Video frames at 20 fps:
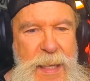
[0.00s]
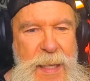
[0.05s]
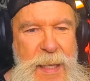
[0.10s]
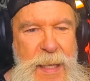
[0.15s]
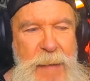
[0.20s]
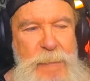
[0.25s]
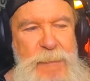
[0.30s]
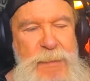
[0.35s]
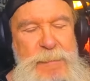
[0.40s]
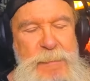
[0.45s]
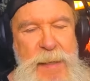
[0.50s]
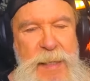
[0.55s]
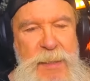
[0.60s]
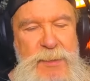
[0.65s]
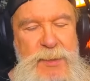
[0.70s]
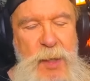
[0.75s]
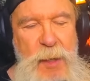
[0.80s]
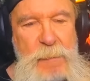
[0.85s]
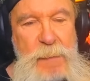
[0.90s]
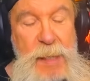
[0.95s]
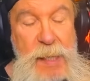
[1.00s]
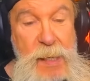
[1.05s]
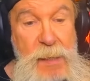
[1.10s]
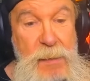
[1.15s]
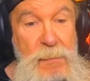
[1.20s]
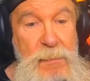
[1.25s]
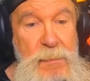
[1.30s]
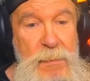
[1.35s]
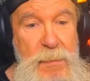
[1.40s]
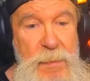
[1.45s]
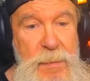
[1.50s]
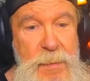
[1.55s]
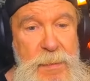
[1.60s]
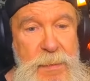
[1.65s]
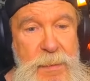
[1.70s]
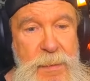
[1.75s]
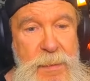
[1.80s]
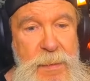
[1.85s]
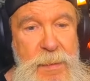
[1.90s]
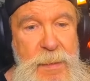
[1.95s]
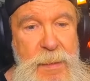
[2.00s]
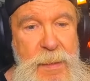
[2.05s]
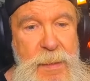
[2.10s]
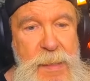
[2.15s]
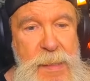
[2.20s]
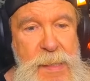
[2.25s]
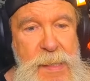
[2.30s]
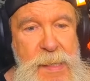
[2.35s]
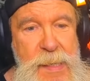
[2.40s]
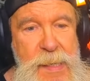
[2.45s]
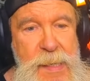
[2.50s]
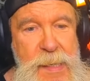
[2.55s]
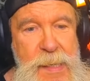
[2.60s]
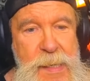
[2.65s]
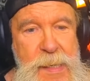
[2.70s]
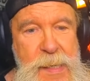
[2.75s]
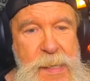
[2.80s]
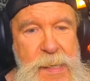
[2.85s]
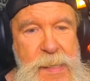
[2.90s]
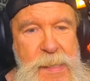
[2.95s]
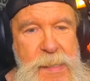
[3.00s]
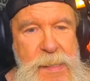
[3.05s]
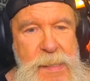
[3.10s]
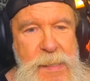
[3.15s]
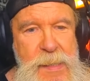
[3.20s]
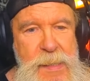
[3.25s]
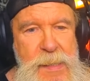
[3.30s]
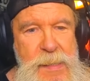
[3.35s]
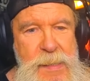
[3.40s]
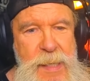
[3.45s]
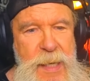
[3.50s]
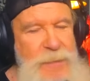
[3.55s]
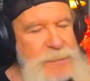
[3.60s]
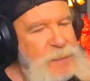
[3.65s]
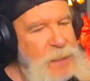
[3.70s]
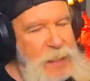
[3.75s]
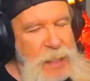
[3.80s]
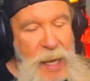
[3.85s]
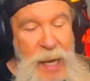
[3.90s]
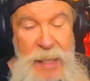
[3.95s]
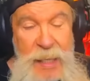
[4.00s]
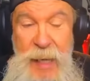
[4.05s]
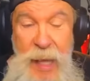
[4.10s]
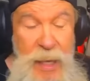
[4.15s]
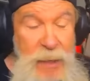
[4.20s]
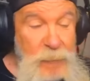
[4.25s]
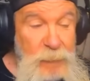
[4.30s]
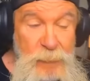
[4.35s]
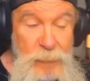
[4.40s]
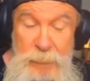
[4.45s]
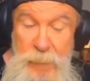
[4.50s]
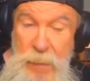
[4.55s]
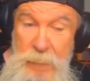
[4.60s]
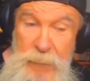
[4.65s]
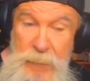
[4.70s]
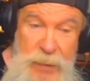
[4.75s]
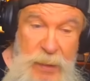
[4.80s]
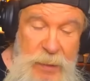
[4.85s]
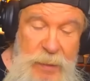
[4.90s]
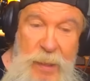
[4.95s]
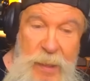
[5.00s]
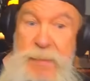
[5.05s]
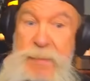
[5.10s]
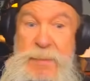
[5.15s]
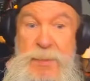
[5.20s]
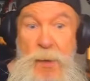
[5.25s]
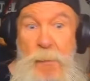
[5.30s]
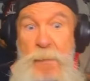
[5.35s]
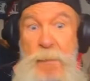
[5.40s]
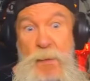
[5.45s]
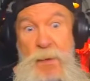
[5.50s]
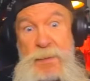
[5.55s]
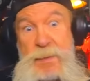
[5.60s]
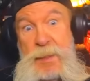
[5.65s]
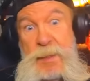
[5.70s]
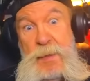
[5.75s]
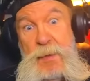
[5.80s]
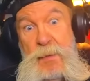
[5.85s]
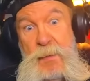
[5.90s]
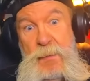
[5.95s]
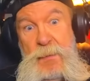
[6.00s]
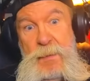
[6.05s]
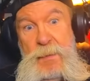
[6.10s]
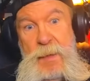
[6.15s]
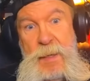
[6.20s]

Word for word: It was me and JBL. Mm. I think I, I don't remember that. They just told me what to do.